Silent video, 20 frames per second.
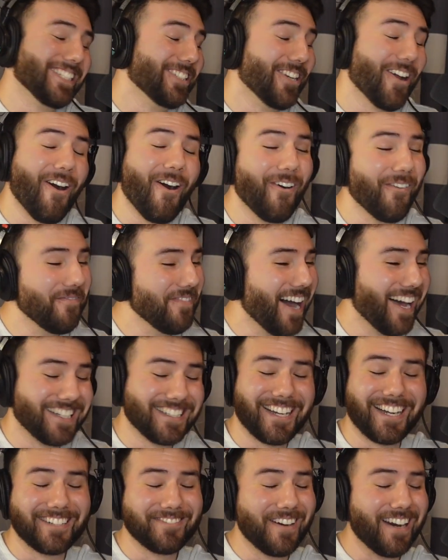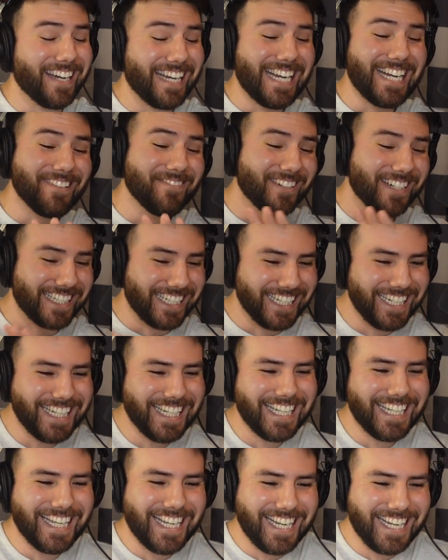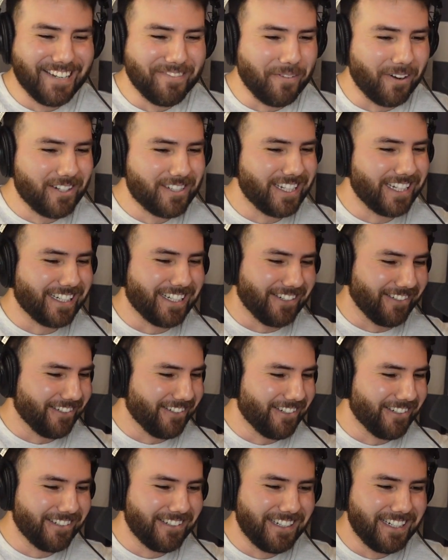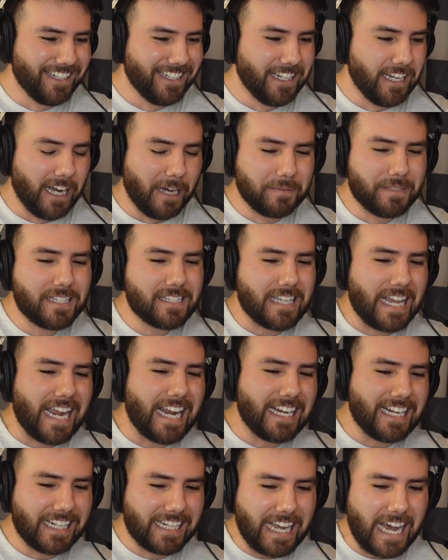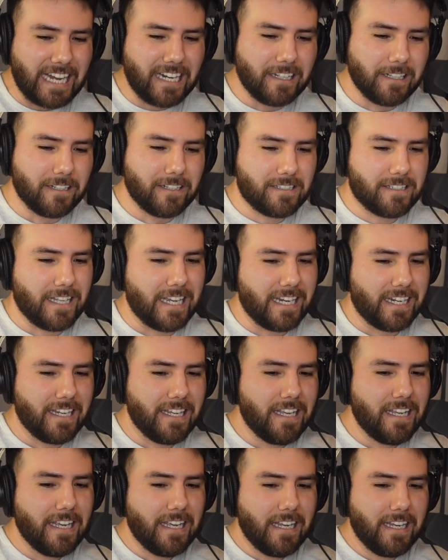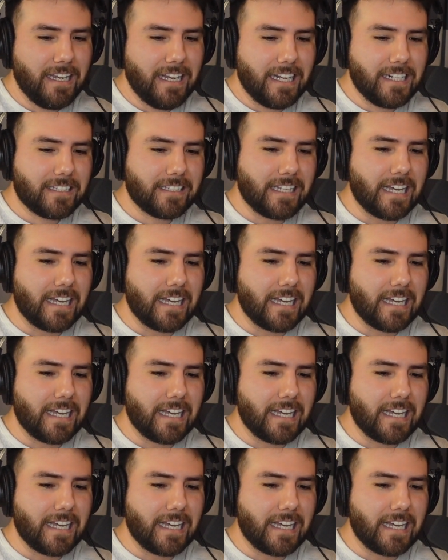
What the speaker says: No, I'm not talking about anybody in particular. I'm just saying it kind of looks like her